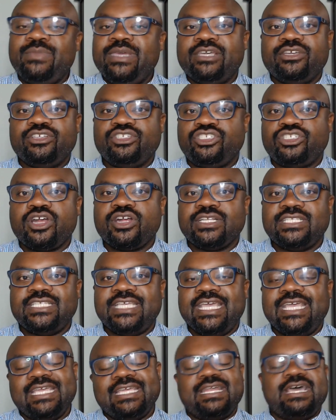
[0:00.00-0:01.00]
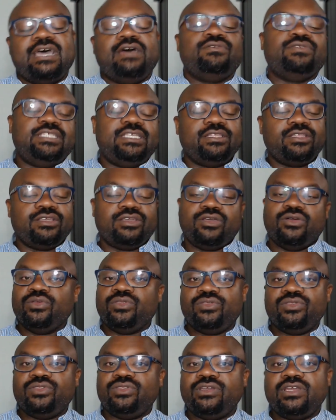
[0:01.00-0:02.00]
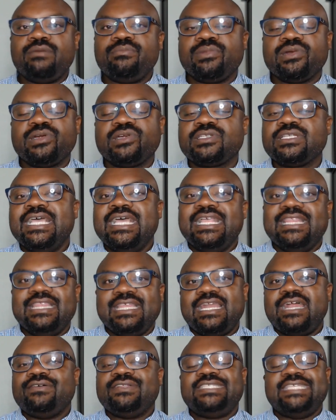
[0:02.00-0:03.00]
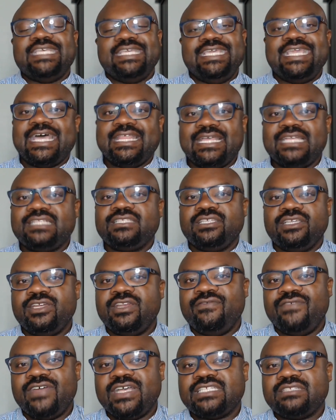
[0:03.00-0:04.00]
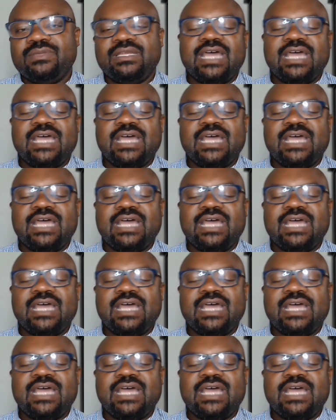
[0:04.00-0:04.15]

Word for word: on Shark Tank and I was sitting there going through the numbers, that I would say, yeah, that's a good investment.